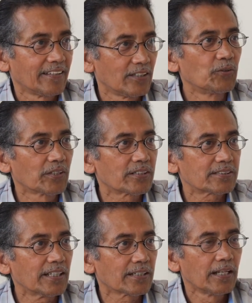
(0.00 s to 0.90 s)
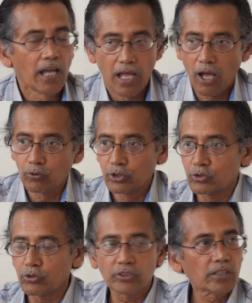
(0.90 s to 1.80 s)
You understand how this
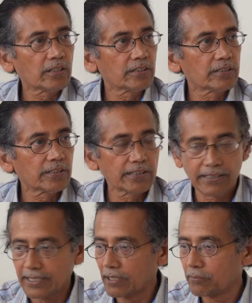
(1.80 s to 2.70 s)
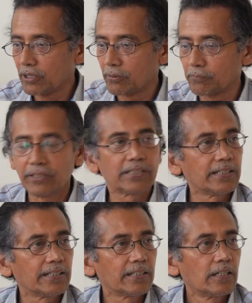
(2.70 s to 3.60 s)
social conditioning can be
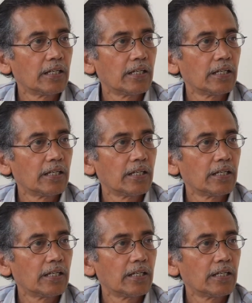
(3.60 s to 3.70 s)
completely